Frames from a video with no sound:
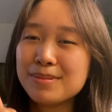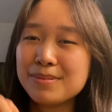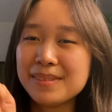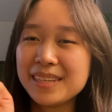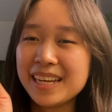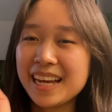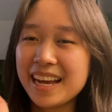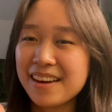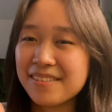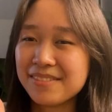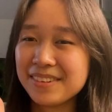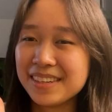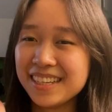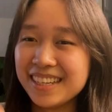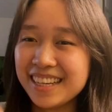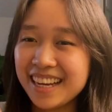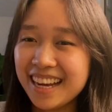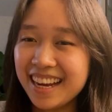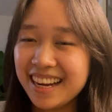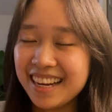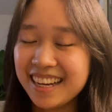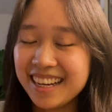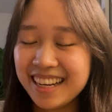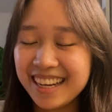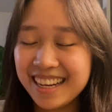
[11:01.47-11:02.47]
me every
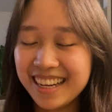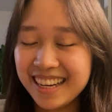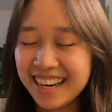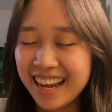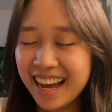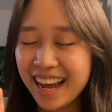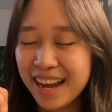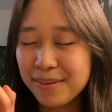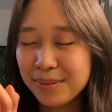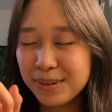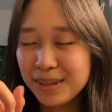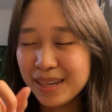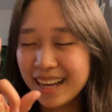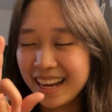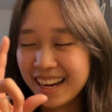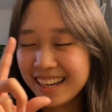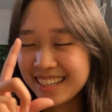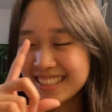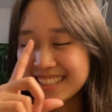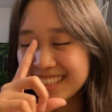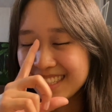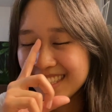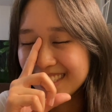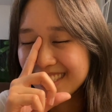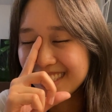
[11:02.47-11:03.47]
day, and I would
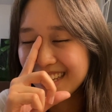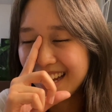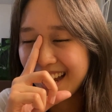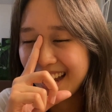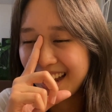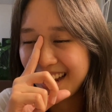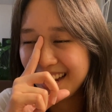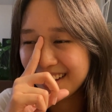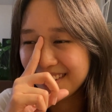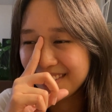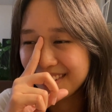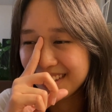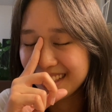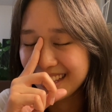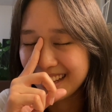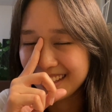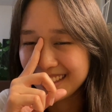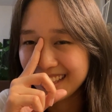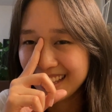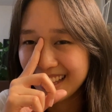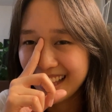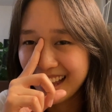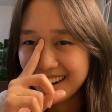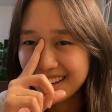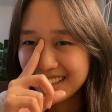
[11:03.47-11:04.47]
actually die without
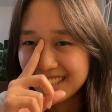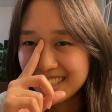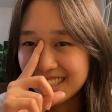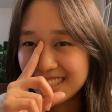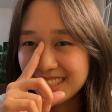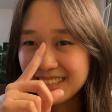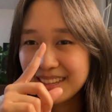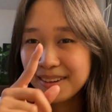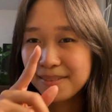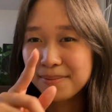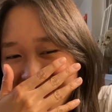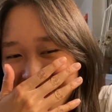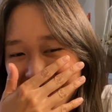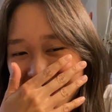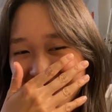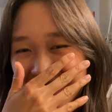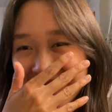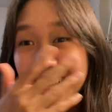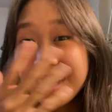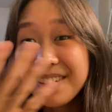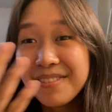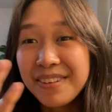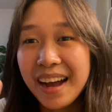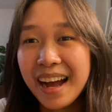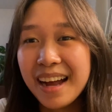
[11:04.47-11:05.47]
the ladder system.
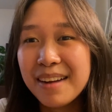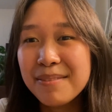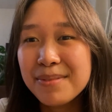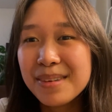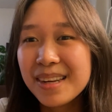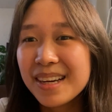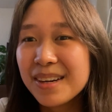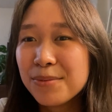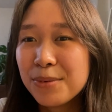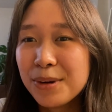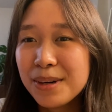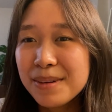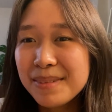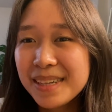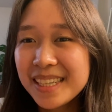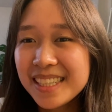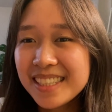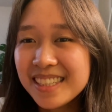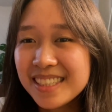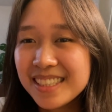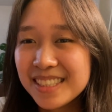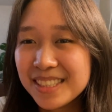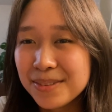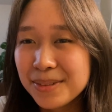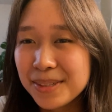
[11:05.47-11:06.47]
Cliff, what am I
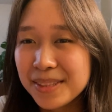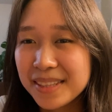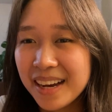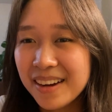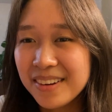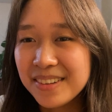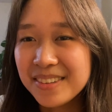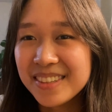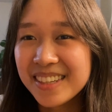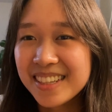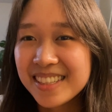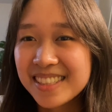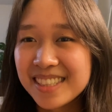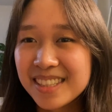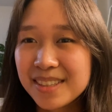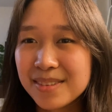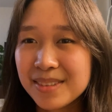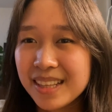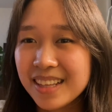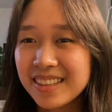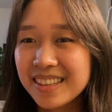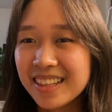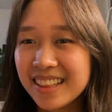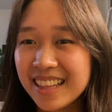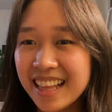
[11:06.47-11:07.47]
gonna do without you next year
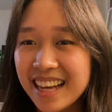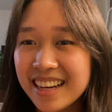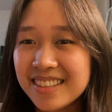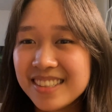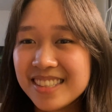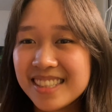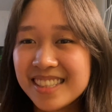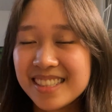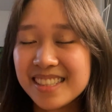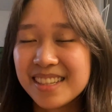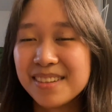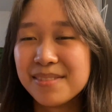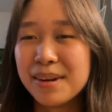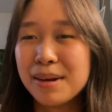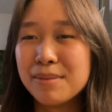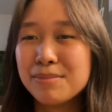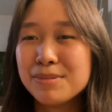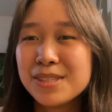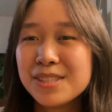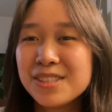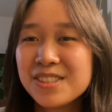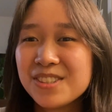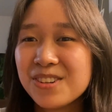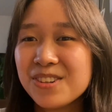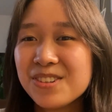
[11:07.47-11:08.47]
without the ladder system? I'm
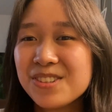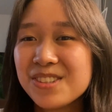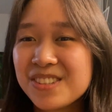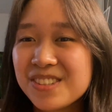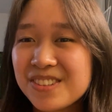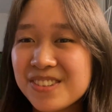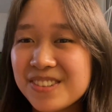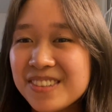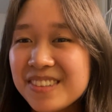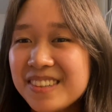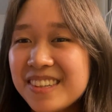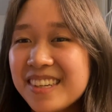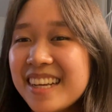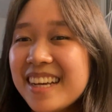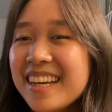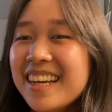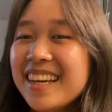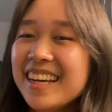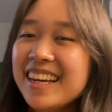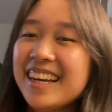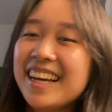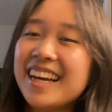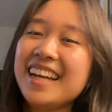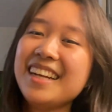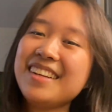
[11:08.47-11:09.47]
so screwed.
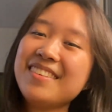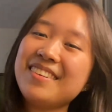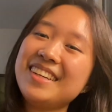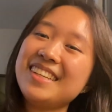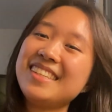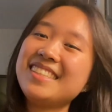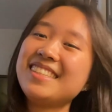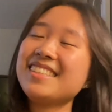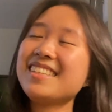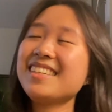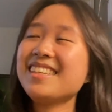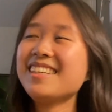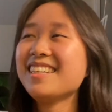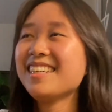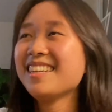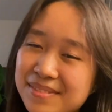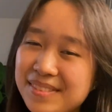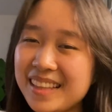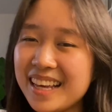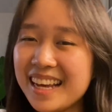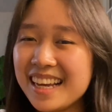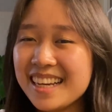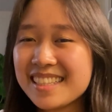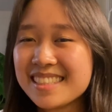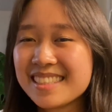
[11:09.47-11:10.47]
Anyways,
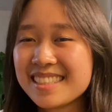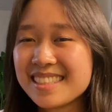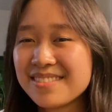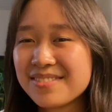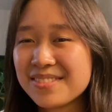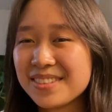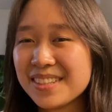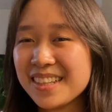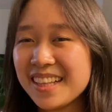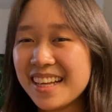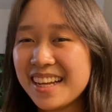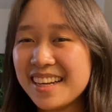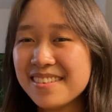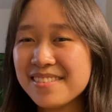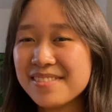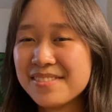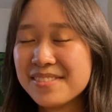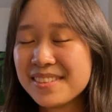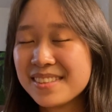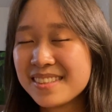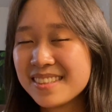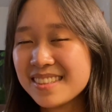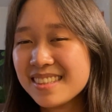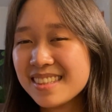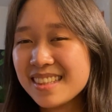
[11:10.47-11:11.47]
thanks for a lot
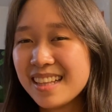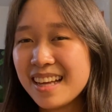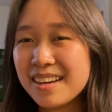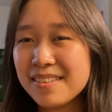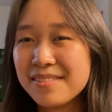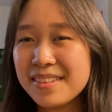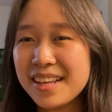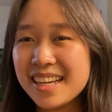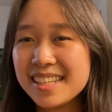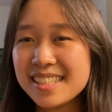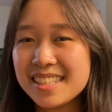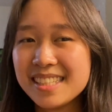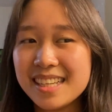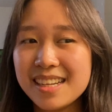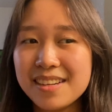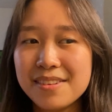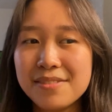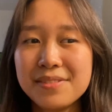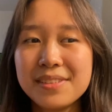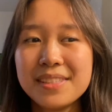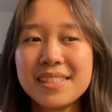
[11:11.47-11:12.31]
of that stuff.